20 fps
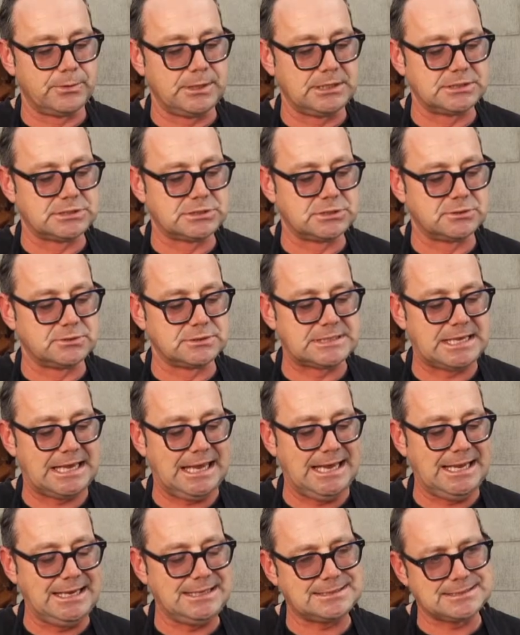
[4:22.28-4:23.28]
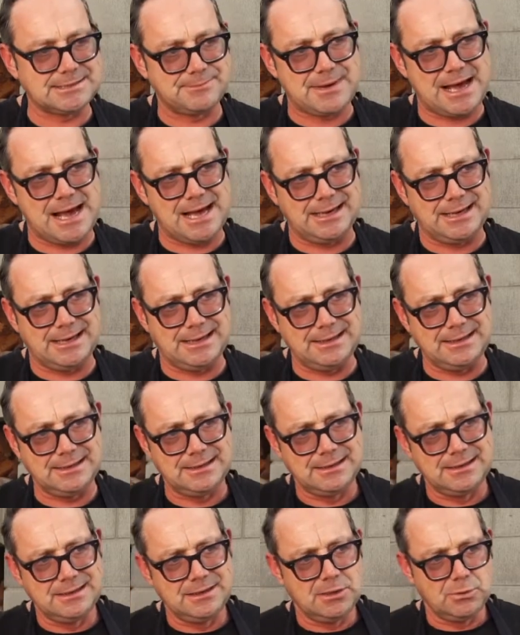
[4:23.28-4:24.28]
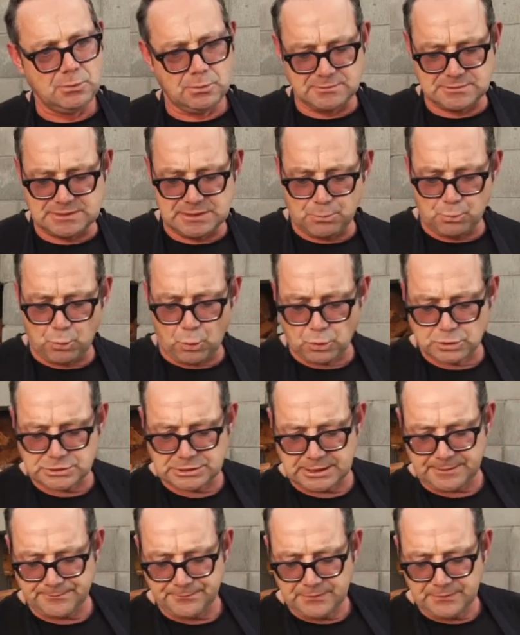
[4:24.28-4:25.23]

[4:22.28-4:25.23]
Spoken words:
need to do is heat some honey with some water, and